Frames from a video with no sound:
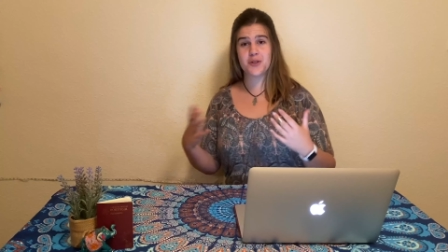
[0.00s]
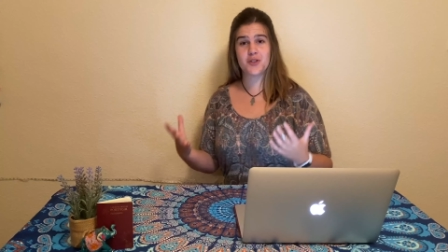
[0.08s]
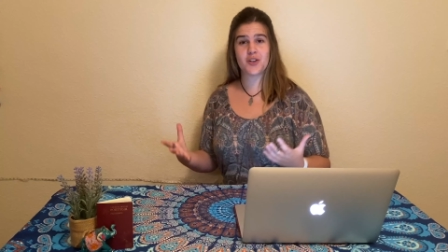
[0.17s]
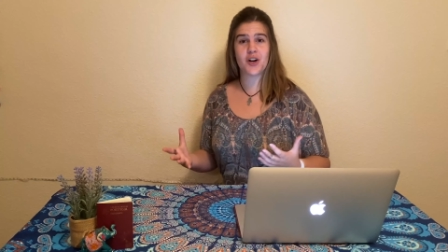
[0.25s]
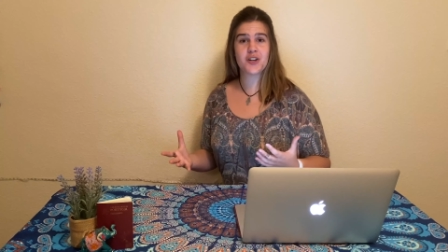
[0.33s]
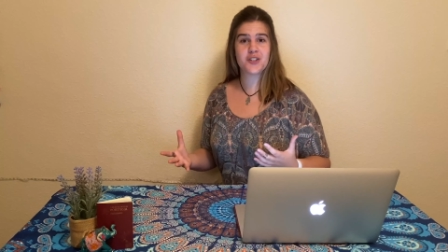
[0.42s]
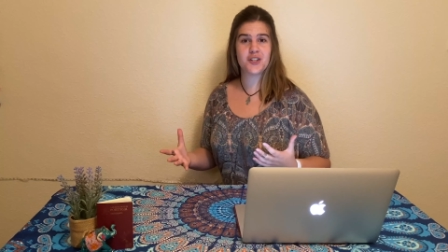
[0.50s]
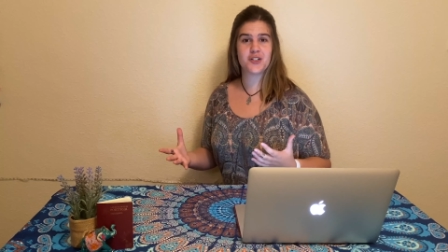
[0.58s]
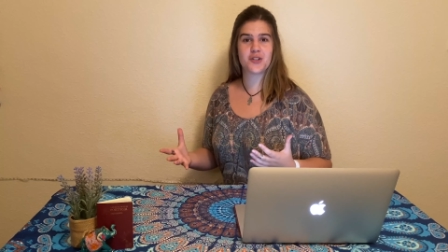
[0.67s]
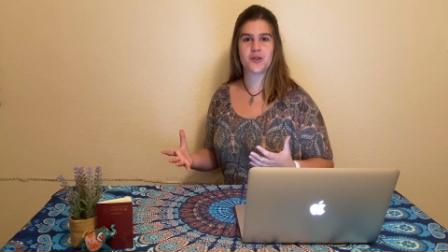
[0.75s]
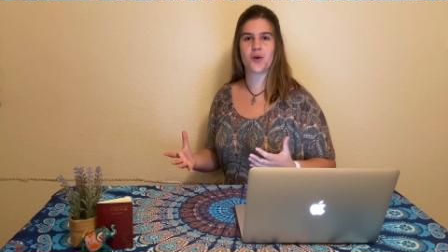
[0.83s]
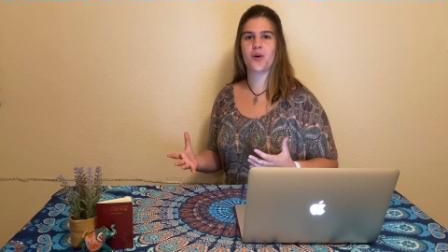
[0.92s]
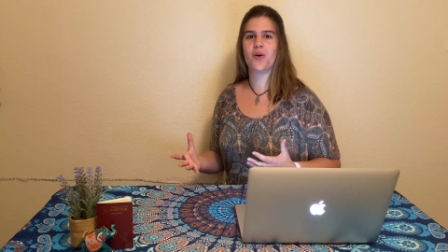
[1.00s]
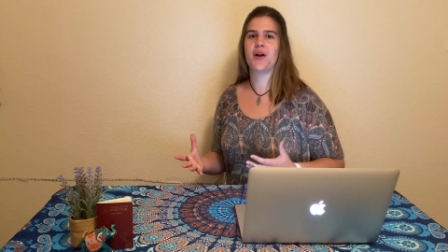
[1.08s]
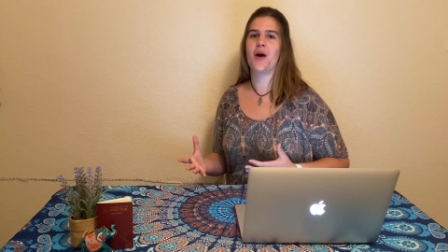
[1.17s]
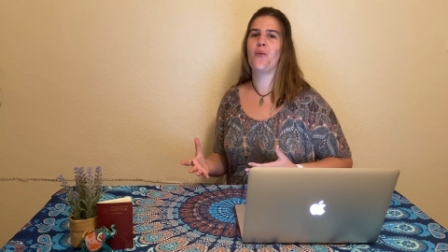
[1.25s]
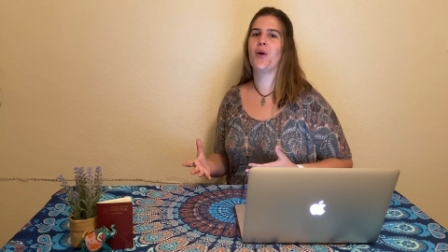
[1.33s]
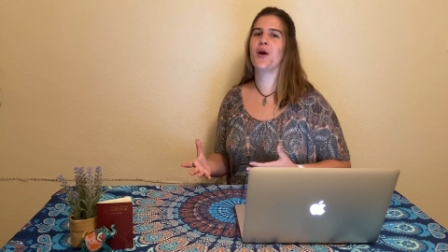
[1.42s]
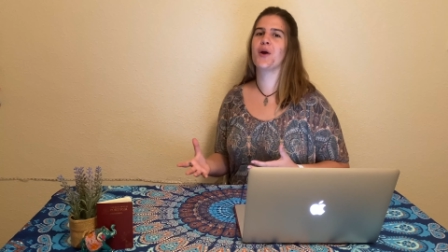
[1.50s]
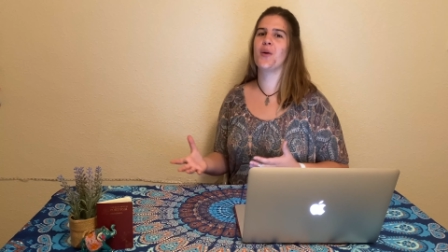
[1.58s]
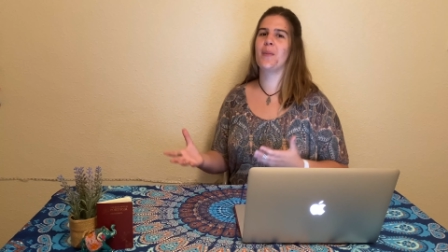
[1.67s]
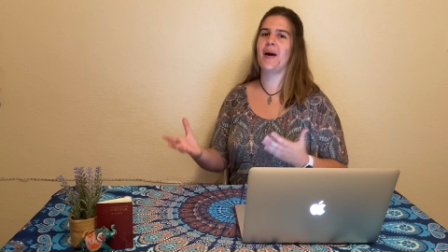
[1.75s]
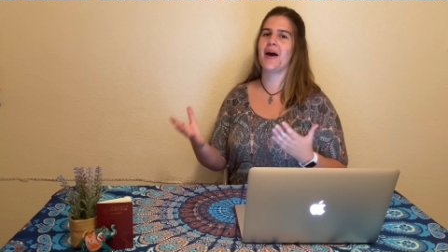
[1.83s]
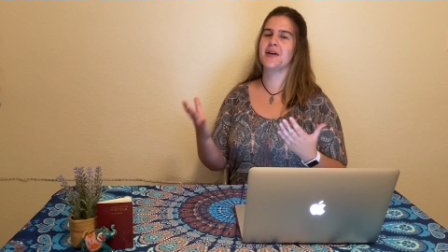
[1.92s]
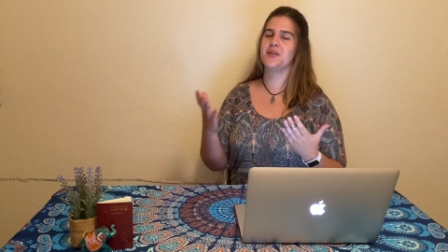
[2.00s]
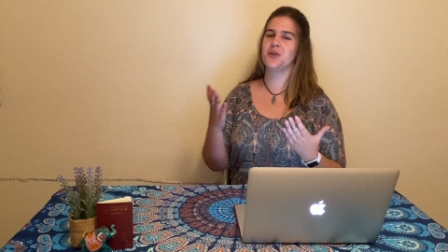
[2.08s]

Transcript: start this story, I want to go back